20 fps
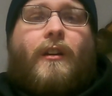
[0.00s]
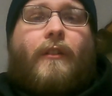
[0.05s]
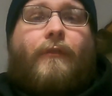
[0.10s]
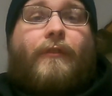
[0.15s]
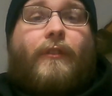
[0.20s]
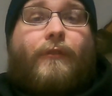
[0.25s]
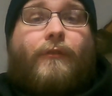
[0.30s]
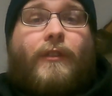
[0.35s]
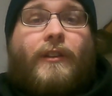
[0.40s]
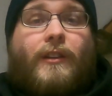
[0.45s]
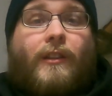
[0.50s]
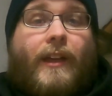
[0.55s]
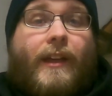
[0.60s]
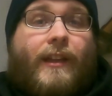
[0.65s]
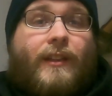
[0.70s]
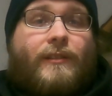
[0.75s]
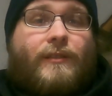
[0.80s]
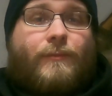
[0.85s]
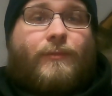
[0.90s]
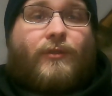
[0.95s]
Feel free to like
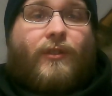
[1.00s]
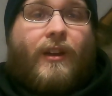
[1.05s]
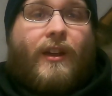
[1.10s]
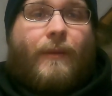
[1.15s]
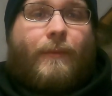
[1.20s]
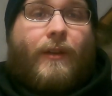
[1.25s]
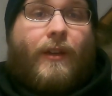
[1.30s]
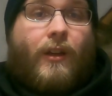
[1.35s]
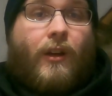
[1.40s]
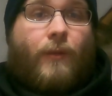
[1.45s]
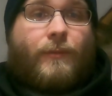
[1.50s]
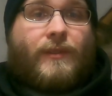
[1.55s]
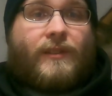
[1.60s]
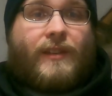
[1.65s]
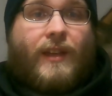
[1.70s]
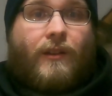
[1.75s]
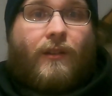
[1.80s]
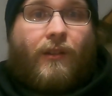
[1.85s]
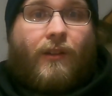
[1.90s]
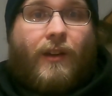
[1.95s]
and subscribe, helps us
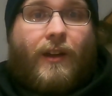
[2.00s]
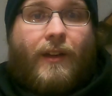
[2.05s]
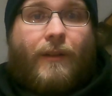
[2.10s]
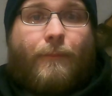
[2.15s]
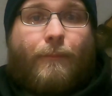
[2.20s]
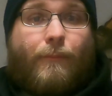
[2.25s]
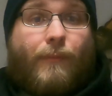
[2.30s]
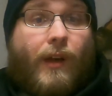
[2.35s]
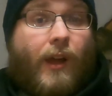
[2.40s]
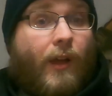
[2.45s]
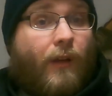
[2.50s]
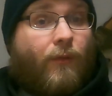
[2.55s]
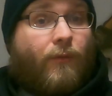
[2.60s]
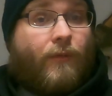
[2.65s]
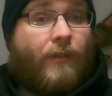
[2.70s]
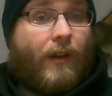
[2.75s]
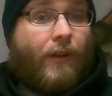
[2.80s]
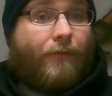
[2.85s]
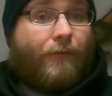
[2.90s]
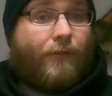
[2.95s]
out a lot. But
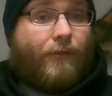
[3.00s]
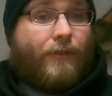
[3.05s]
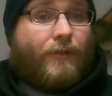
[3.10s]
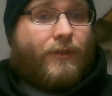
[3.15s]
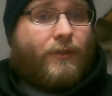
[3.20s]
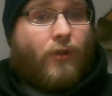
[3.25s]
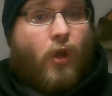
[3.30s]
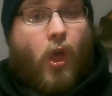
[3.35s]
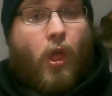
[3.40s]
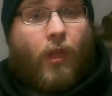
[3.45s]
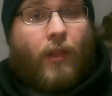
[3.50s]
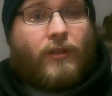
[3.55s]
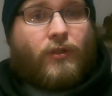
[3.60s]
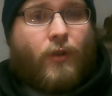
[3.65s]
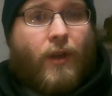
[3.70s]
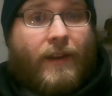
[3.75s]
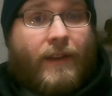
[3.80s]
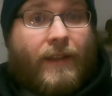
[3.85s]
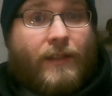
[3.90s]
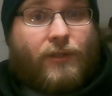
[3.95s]
without further ado, let's go
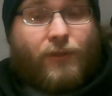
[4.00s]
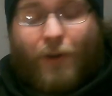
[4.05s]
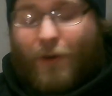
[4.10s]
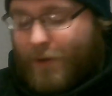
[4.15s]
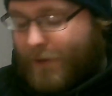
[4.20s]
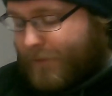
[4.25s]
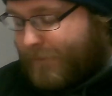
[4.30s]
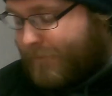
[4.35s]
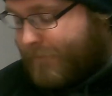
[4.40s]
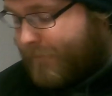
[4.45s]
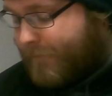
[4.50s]
ahead and get started.